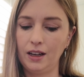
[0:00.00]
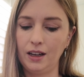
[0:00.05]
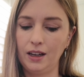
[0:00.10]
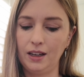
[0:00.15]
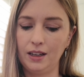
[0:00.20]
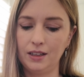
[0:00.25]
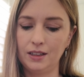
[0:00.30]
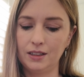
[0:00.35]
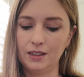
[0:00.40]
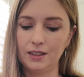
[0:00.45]

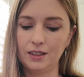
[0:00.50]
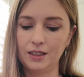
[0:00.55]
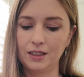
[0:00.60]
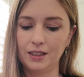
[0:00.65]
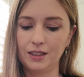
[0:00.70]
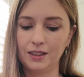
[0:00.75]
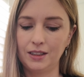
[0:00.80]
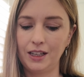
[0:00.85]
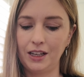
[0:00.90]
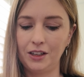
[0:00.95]
and
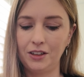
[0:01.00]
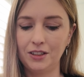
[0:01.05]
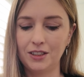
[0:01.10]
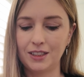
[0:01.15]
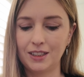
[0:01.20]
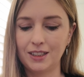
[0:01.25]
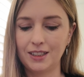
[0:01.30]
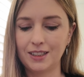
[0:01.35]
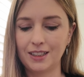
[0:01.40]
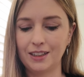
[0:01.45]
they used
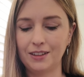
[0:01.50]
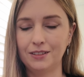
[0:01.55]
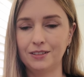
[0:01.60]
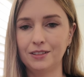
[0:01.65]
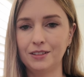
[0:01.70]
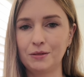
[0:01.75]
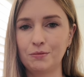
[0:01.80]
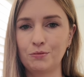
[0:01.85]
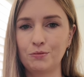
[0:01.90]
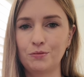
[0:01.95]
to
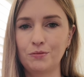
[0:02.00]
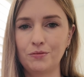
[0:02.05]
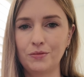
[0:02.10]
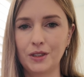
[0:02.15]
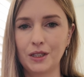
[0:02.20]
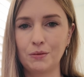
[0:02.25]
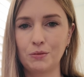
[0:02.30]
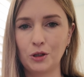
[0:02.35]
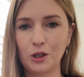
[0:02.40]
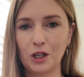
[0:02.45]
sell
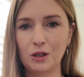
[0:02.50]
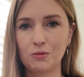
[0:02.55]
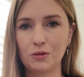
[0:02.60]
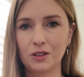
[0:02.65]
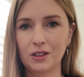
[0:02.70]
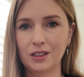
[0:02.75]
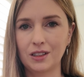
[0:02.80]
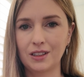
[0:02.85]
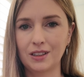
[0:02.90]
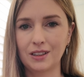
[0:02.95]
the
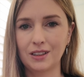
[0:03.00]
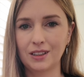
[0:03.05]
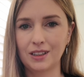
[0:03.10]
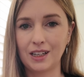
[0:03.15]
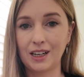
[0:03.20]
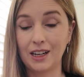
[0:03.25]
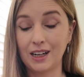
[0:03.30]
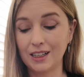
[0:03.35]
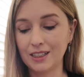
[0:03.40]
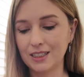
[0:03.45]
Pokemon
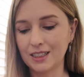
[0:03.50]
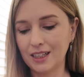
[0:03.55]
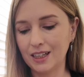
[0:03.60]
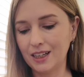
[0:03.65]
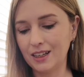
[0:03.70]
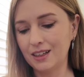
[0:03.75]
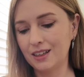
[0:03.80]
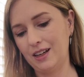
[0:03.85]
cards there,